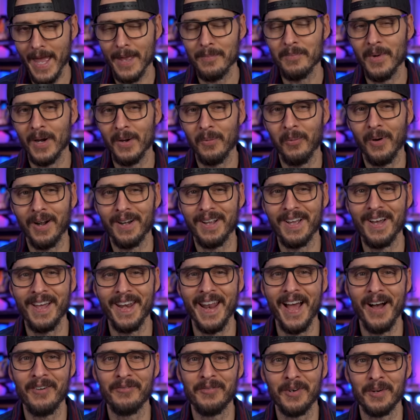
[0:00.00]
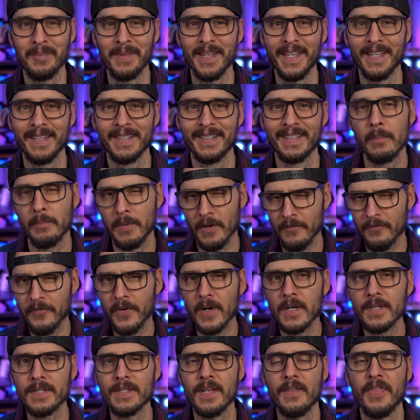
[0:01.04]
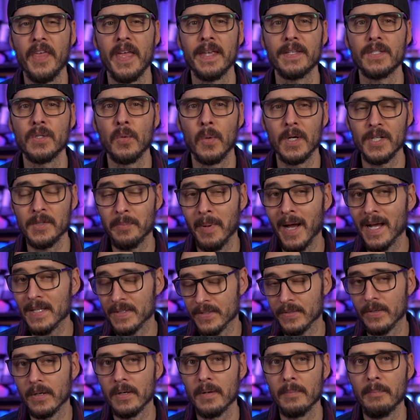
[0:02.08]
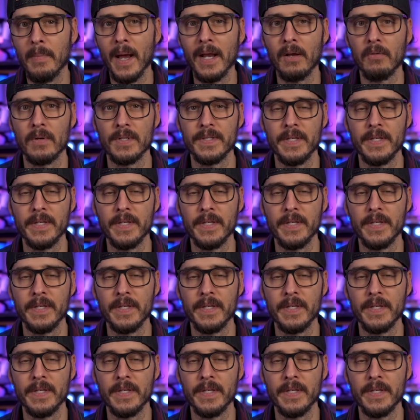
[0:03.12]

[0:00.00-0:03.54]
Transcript: had my work cut out for me. But first, a thanks to our sponsor, Micro